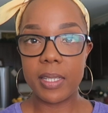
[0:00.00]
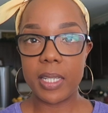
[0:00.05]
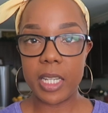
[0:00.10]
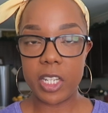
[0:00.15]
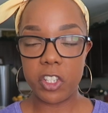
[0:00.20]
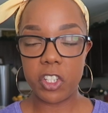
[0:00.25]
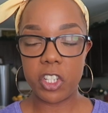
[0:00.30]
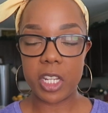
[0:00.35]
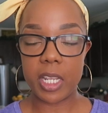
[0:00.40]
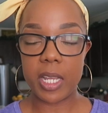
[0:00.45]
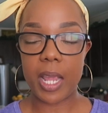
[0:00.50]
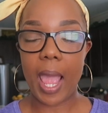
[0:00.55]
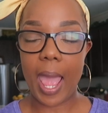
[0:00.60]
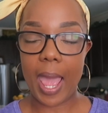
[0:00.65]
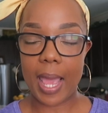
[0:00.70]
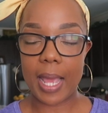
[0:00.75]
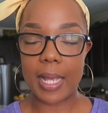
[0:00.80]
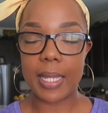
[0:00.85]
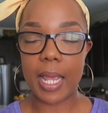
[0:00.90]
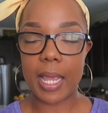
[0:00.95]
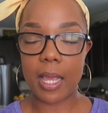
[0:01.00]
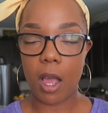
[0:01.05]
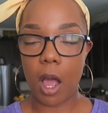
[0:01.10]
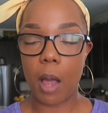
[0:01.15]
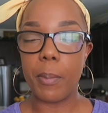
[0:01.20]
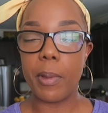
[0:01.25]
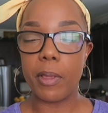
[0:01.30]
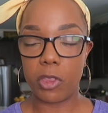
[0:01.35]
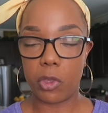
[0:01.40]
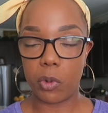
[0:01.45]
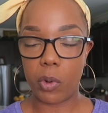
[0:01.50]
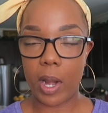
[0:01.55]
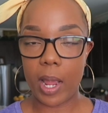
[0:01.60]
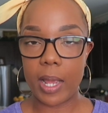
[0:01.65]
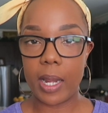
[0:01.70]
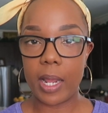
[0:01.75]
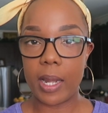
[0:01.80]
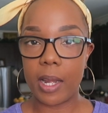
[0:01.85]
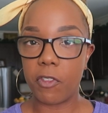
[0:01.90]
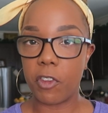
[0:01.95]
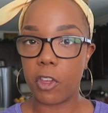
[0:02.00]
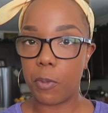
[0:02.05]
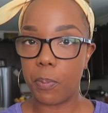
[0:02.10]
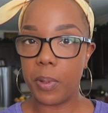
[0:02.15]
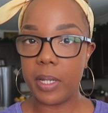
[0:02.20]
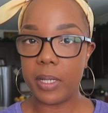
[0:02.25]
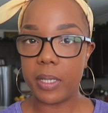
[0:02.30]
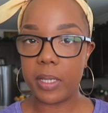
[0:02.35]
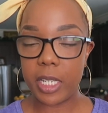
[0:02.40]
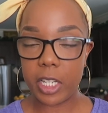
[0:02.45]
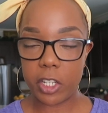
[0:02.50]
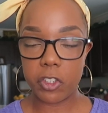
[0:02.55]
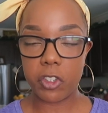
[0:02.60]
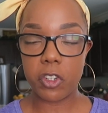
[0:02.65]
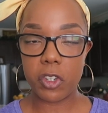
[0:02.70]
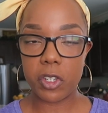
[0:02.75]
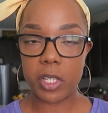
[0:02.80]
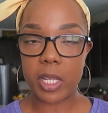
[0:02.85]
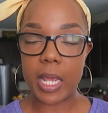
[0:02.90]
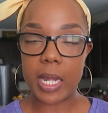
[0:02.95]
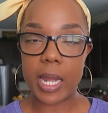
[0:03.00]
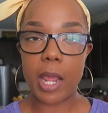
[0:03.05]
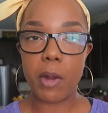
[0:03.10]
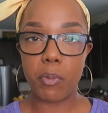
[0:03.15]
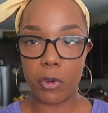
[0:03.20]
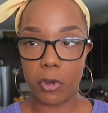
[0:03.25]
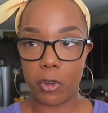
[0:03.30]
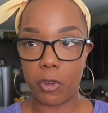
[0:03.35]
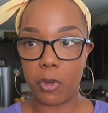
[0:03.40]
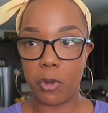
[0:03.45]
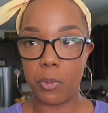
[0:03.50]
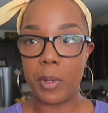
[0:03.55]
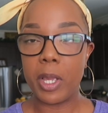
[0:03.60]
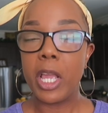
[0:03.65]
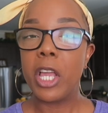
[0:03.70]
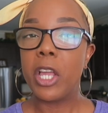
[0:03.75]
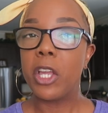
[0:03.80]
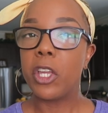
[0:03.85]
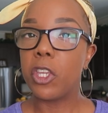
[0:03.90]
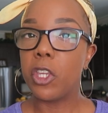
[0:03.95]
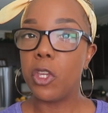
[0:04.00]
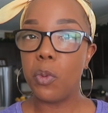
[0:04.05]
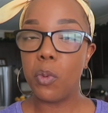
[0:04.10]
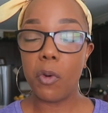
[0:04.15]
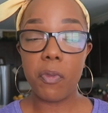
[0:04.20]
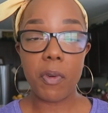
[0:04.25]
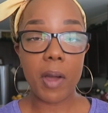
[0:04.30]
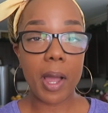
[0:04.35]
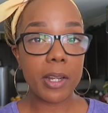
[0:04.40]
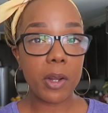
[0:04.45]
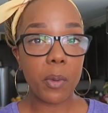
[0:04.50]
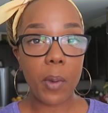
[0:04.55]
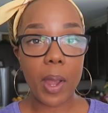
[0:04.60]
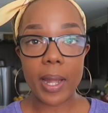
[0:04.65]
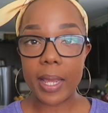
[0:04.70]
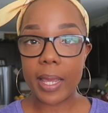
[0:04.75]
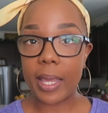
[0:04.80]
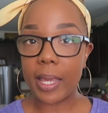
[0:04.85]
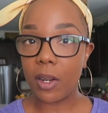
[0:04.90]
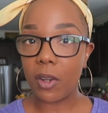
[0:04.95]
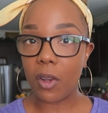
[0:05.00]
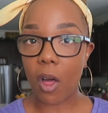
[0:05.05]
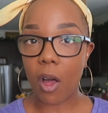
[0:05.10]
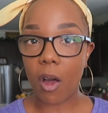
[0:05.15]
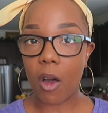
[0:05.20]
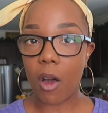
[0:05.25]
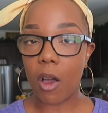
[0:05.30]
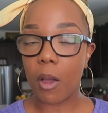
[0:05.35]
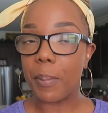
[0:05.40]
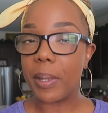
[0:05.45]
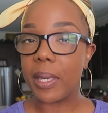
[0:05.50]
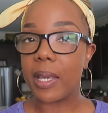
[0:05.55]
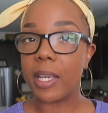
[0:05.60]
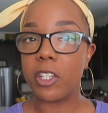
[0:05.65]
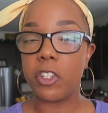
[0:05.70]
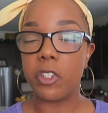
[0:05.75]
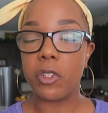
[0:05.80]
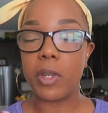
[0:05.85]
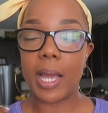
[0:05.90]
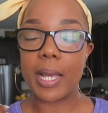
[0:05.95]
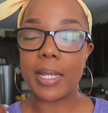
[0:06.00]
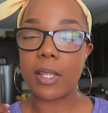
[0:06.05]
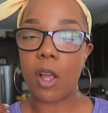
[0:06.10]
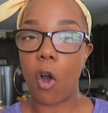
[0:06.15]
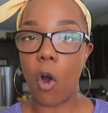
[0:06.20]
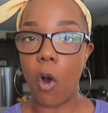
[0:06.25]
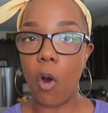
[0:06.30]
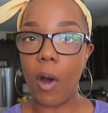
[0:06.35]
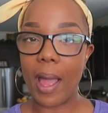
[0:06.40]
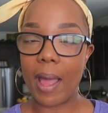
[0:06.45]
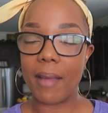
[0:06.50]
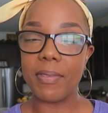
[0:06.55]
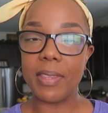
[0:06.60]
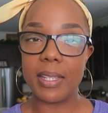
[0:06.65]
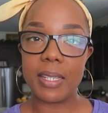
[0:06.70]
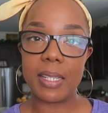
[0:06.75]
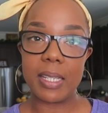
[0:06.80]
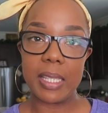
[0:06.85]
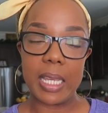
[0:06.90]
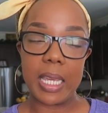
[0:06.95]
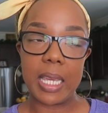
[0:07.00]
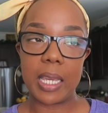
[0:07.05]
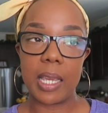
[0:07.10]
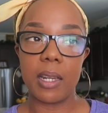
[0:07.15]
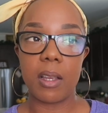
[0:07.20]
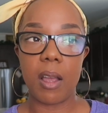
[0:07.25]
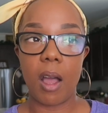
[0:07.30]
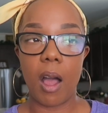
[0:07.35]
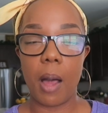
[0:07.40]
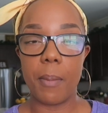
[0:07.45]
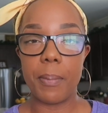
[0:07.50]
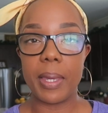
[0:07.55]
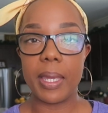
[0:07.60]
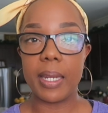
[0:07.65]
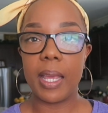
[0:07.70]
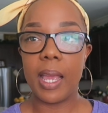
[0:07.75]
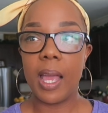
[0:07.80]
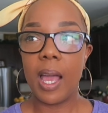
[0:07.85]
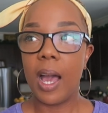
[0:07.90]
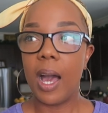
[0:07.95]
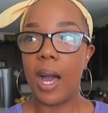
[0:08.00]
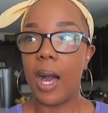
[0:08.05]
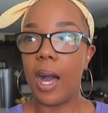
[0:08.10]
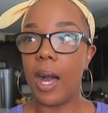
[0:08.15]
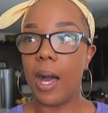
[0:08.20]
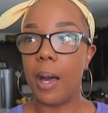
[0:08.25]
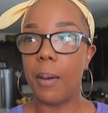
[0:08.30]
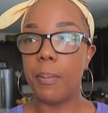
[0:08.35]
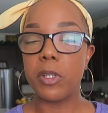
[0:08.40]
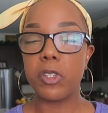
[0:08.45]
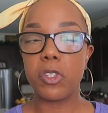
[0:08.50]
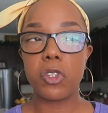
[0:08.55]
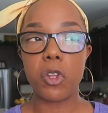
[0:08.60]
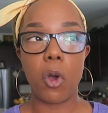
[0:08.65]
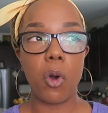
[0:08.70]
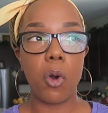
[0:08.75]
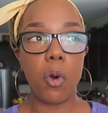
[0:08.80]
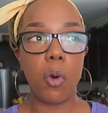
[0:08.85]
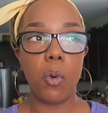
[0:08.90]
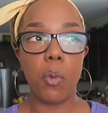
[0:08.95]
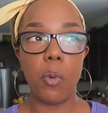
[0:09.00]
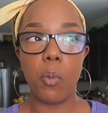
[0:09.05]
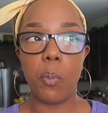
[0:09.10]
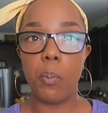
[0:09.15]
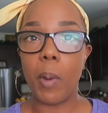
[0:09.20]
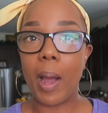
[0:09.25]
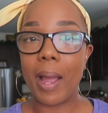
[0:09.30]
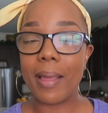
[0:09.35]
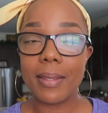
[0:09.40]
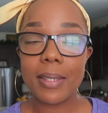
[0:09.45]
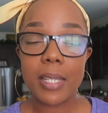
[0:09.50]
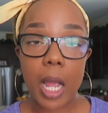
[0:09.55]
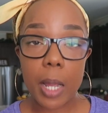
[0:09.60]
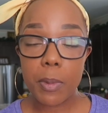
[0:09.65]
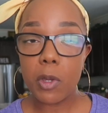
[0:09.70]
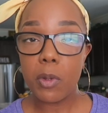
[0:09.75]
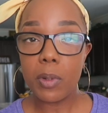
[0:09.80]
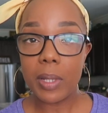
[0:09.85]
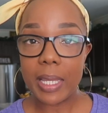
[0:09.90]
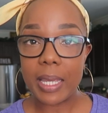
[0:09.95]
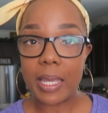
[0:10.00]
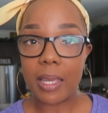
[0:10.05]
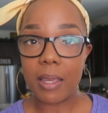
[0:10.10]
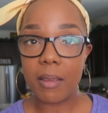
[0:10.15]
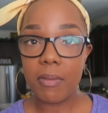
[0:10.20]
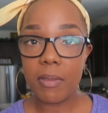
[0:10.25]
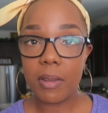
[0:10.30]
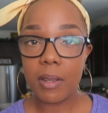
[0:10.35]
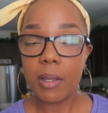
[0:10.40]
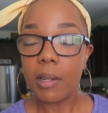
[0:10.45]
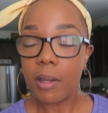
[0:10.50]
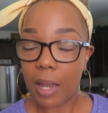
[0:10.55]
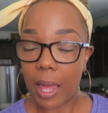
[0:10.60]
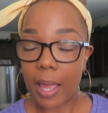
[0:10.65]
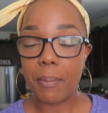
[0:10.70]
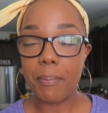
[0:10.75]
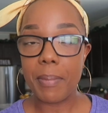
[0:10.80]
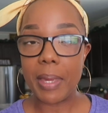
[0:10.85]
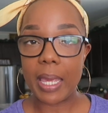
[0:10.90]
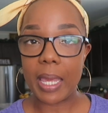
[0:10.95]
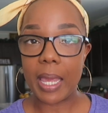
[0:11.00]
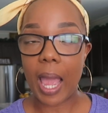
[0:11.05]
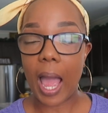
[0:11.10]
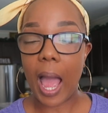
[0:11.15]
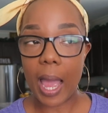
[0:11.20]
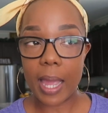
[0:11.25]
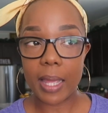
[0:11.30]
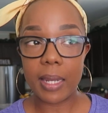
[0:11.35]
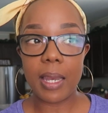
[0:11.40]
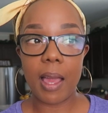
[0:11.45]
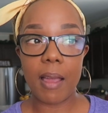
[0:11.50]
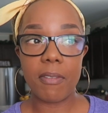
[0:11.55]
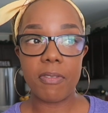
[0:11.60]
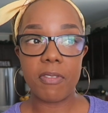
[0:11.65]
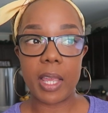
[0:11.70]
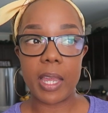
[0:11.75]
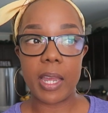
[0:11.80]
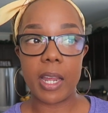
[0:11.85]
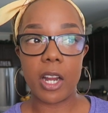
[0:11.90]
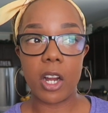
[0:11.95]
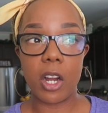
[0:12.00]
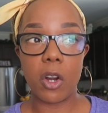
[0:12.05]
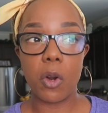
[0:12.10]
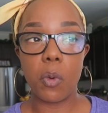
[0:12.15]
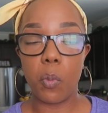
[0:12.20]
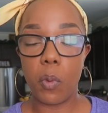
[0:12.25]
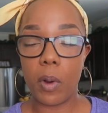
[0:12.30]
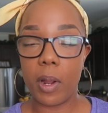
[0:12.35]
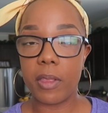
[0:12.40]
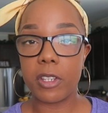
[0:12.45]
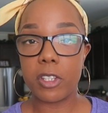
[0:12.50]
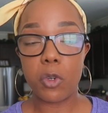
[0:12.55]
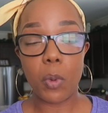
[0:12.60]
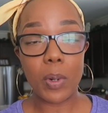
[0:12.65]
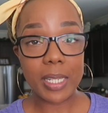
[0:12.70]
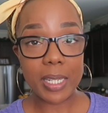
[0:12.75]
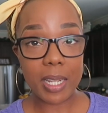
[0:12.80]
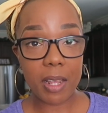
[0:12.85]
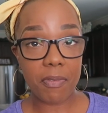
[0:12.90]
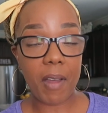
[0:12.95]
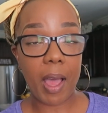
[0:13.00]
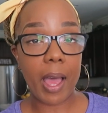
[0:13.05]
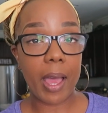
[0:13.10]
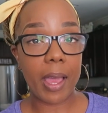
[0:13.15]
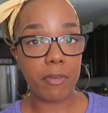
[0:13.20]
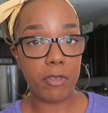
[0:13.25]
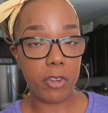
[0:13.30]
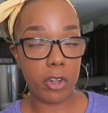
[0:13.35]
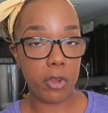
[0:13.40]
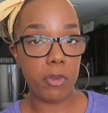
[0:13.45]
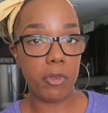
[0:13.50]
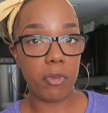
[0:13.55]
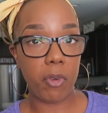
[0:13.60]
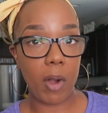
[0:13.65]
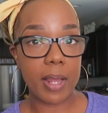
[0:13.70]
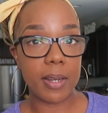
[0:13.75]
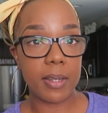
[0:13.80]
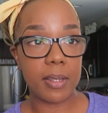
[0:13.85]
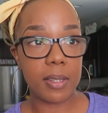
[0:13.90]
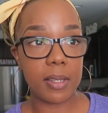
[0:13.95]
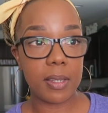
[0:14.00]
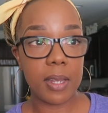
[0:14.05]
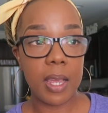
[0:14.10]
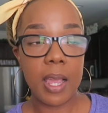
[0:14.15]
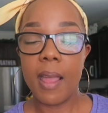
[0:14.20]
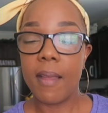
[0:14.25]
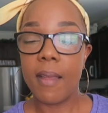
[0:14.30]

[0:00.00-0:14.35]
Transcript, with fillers: teaching as a common thread and if you put teachers in a room you will find a way to get along because you guys all have this thing in common um, so by the time you leave like me, I left there with 25 new friends